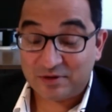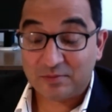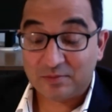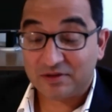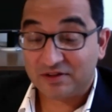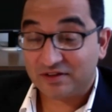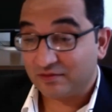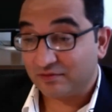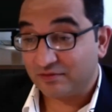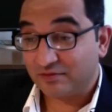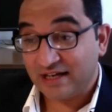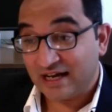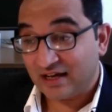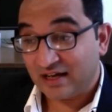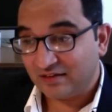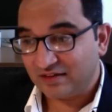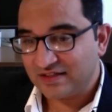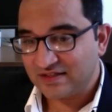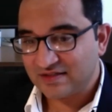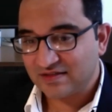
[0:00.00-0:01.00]
but the
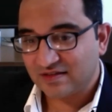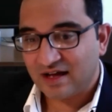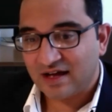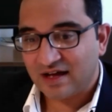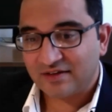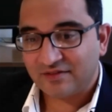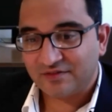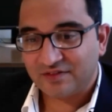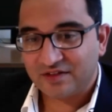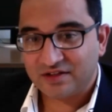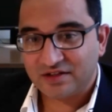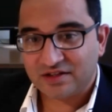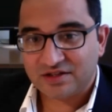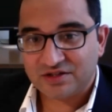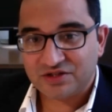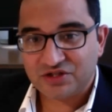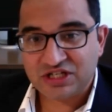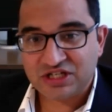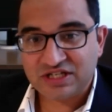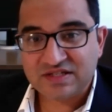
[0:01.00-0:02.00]
reality is a lot of the
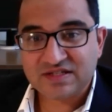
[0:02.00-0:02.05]
gene